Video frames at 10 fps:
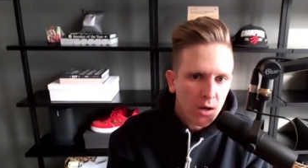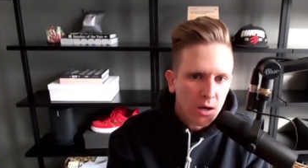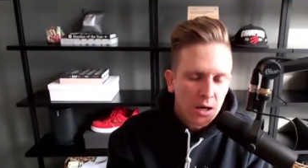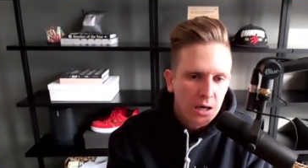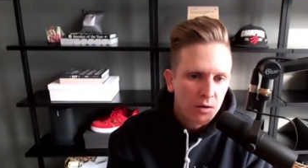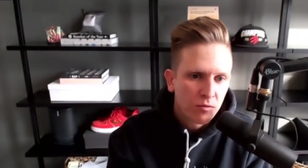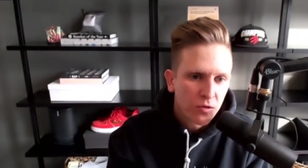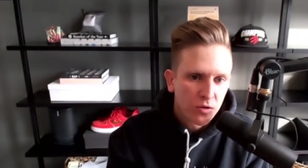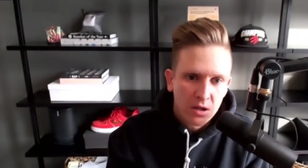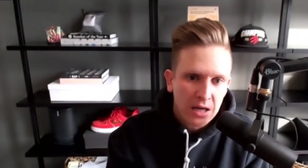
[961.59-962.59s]
And
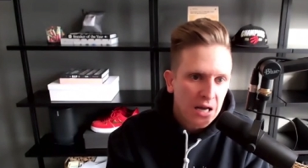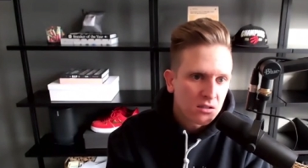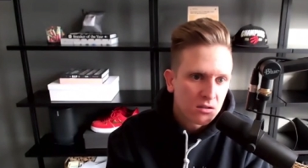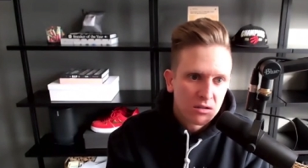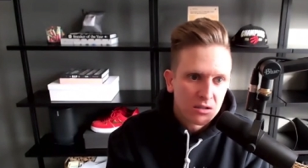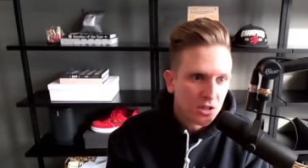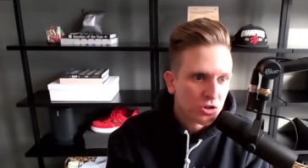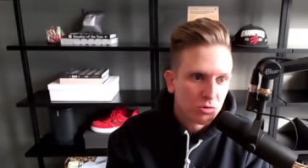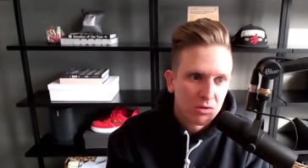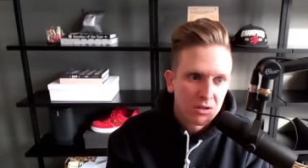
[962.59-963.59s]
for the last
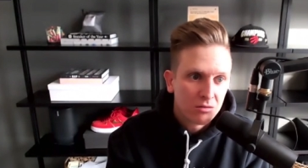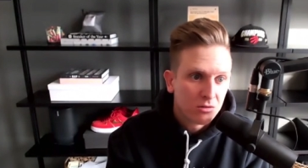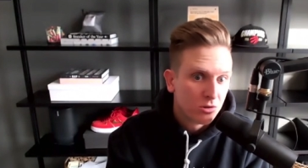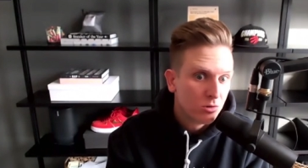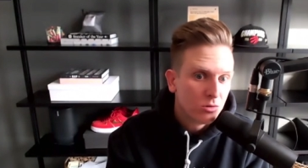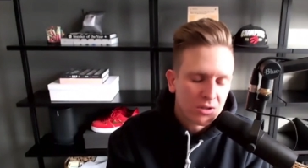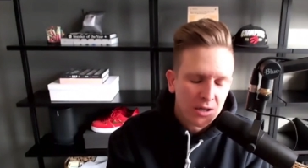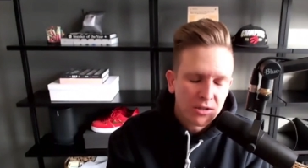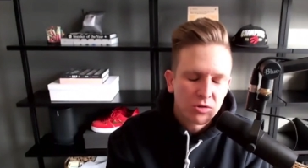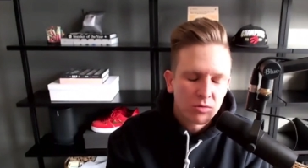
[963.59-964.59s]
century, two
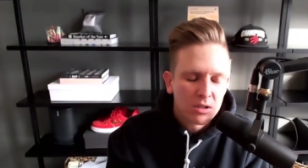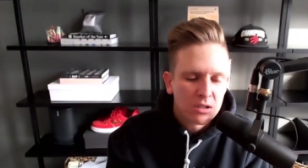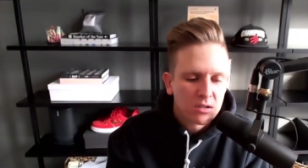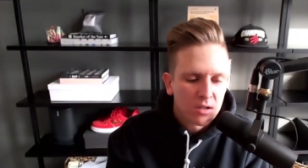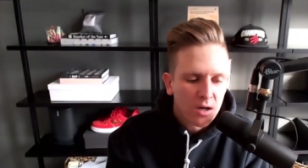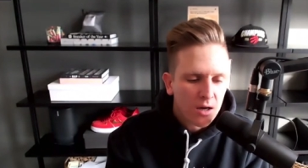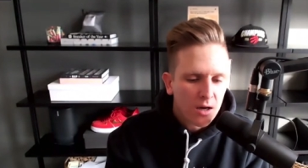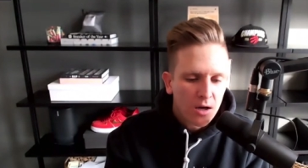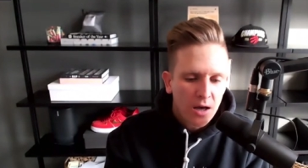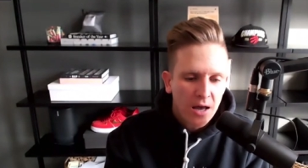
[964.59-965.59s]
centuries,
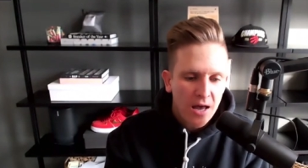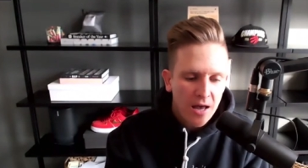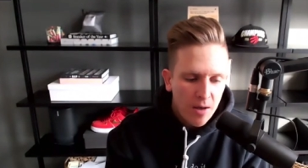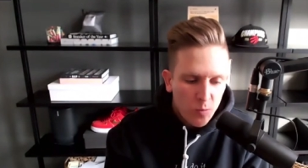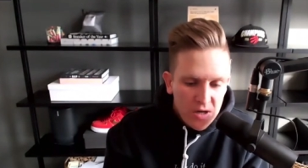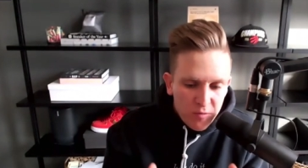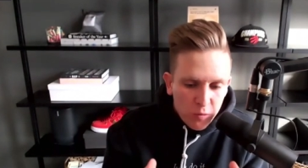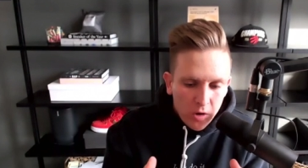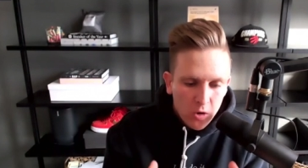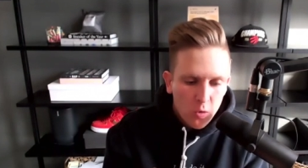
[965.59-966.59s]
Eh, we've
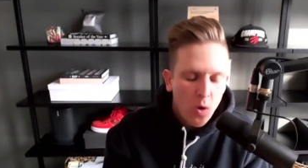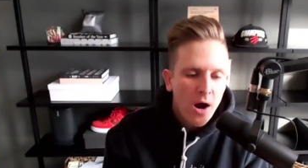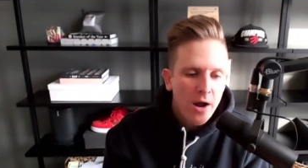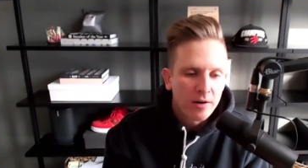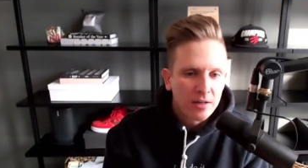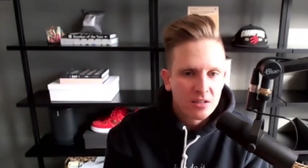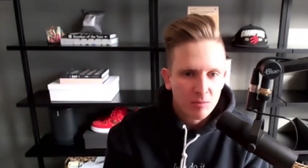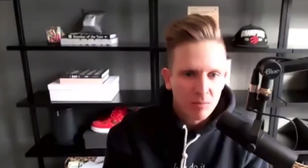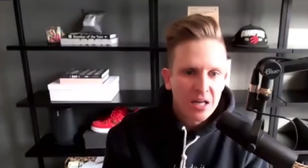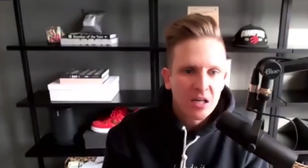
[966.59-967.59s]
required and
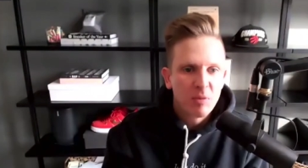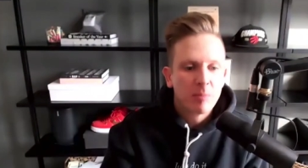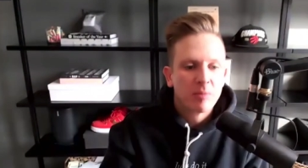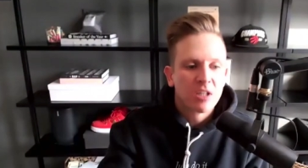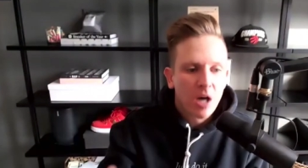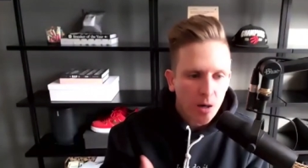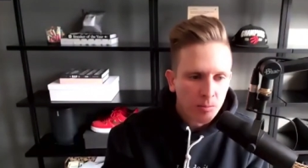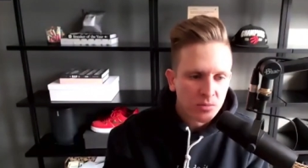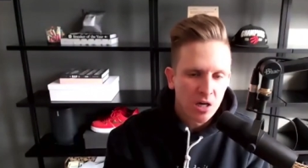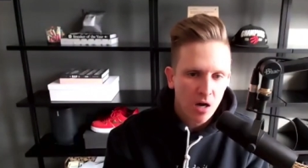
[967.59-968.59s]
demanded people to
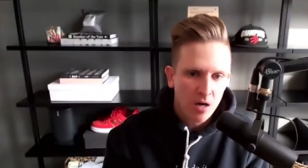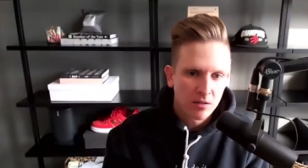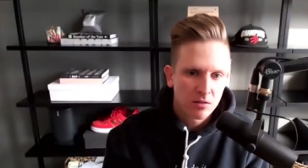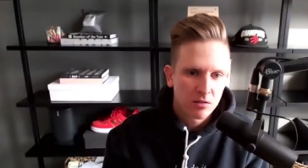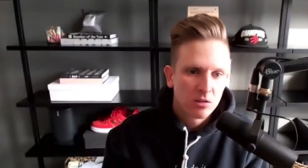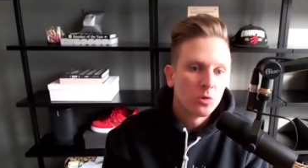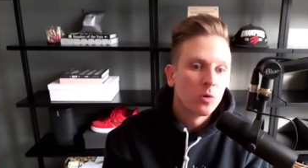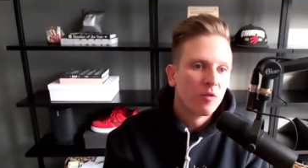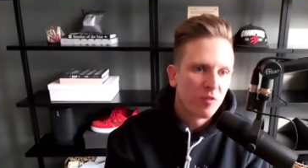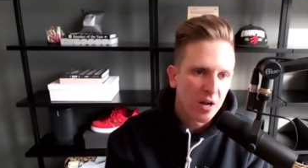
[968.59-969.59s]
come to us to
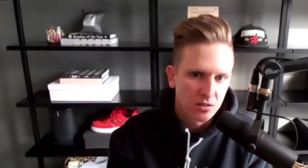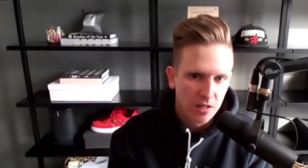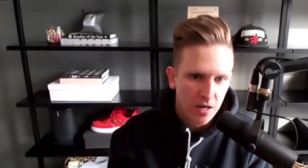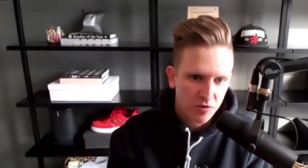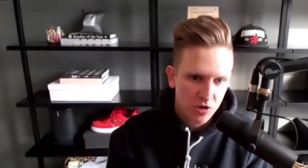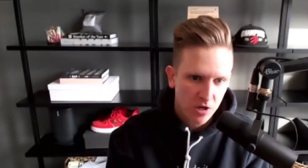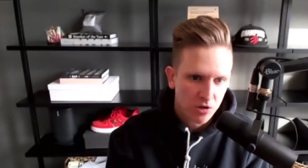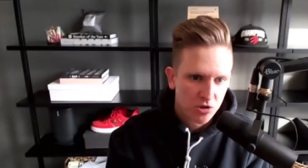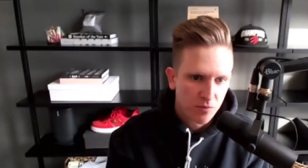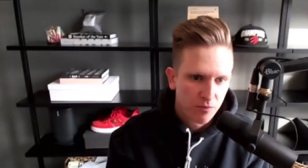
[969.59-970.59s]
affect life change.